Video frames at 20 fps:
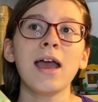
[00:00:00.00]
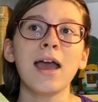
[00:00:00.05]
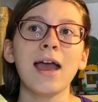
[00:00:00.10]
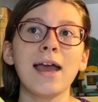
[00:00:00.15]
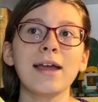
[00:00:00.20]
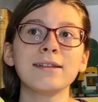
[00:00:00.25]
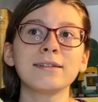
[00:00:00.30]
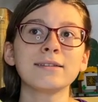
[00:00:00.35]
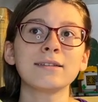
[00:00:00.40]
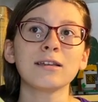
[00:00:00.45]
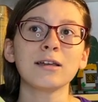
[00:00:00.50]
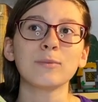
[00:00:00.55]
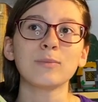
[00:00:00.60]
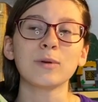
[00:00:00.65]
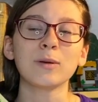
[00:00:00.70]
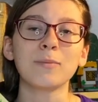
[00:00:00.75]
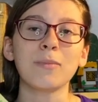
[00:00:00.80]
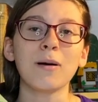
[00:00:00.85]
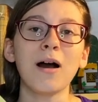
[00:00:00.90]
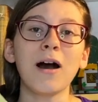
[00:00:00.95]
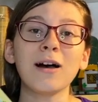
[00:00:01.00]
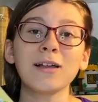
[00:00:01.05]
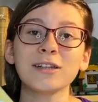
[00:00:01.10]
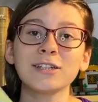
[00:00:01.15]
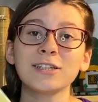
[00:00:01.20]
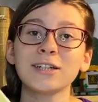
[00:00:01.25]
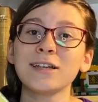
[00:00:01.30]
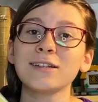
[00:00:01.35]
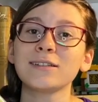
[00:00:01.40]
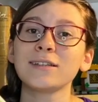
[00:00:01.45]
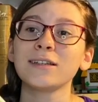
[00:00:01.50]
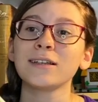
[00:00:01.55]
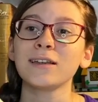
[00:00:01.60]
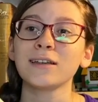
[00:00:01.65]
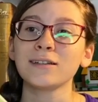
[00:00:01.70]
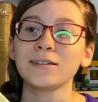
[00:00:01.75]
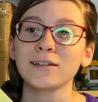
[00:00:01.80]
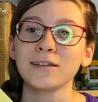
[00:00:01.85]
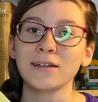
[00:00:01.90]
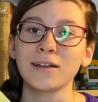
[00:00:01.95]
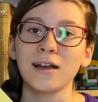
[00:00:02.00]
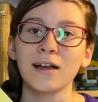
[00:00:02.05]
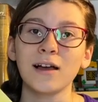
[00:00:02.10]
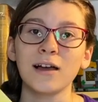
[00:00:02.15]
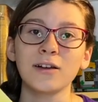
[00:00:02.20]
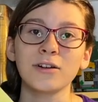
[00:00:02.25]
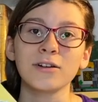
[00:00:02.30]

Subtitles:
ends up apologizing to God,